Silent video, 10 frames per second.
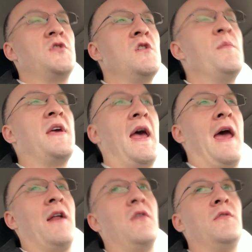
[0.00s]
too
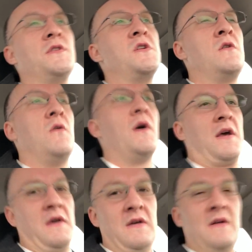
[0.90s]
mechanical and too
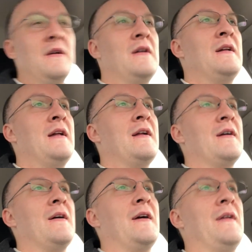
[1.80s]
quick,
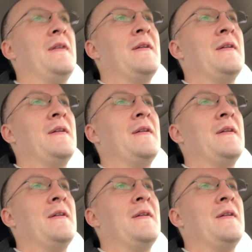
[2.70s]
right?